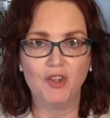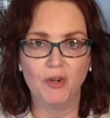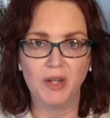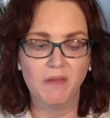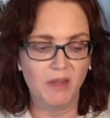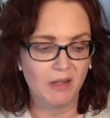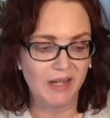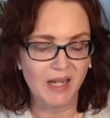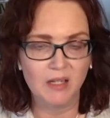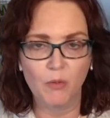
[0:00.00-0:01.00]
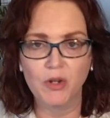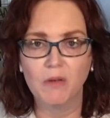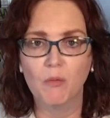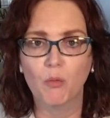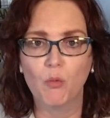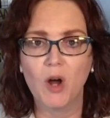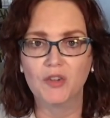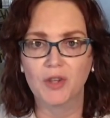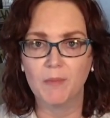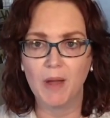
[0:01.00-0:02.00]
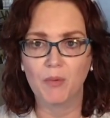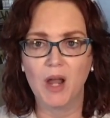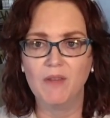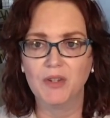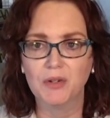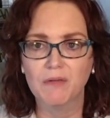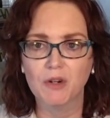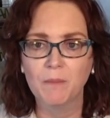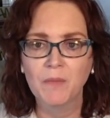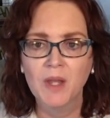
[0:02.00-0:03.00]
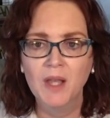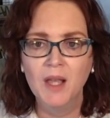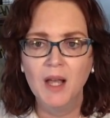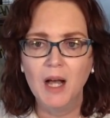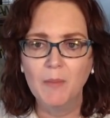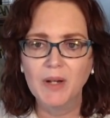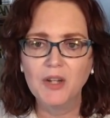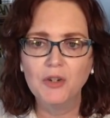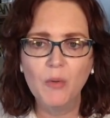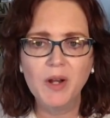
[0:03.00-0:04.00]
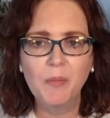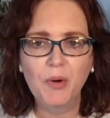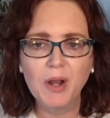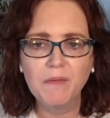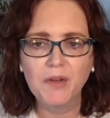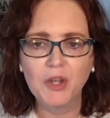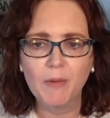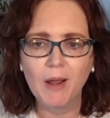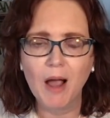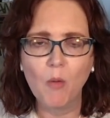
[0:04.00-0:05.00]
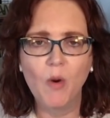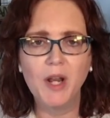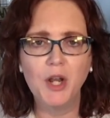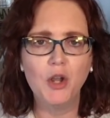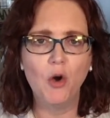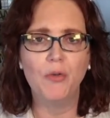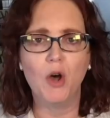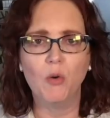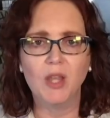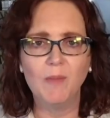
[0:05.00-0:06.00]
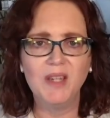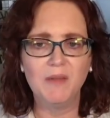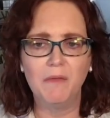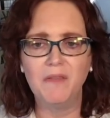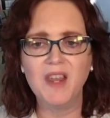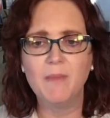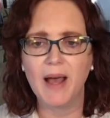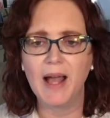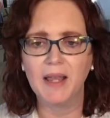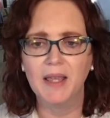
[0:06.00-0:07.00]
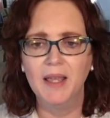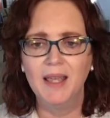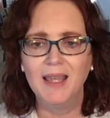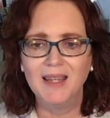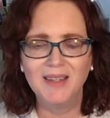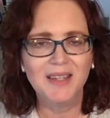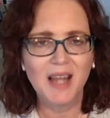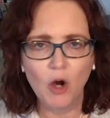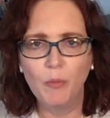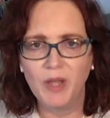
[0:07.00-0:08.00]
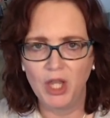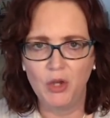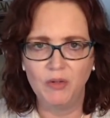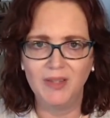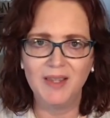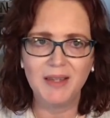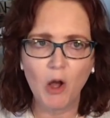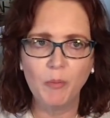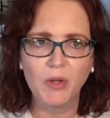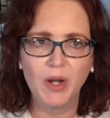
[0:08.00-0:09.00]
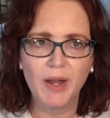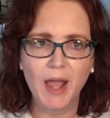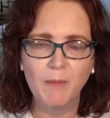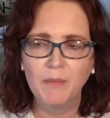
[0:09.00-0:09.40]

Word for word: It'll give you the link to where you can watch that on my private server. But I do want to pray for you. I want to know, though, give me some feedback. Is this helping you? Did this help you today?